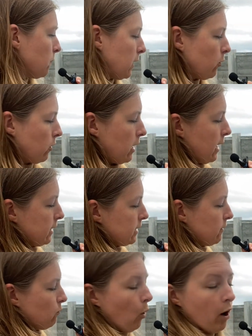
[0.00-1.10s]
be on
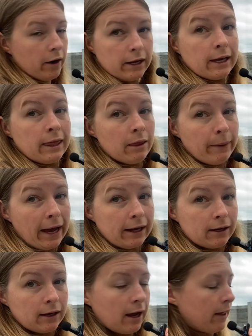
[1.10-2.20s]
negative 1 in the bank,